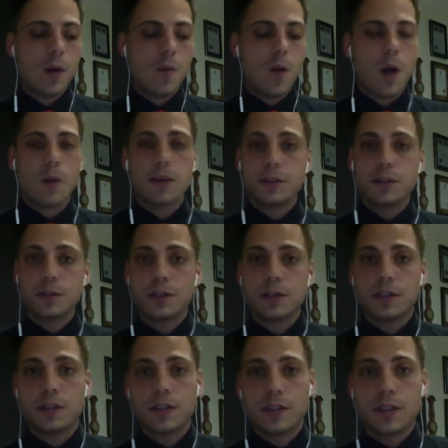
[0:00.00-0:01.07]
why we're still
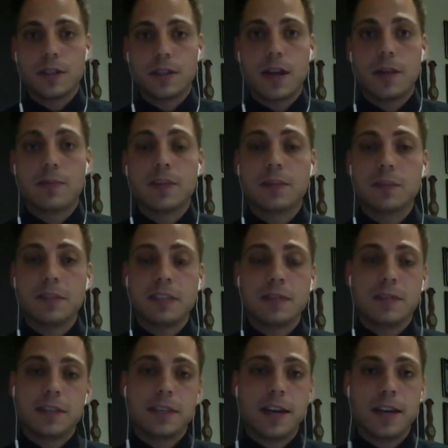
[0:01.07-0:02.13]
using this
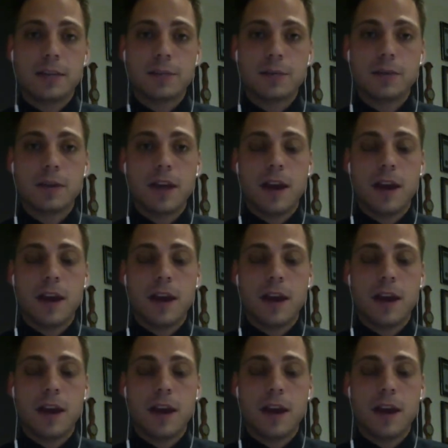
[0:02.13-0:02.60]
specific textbook.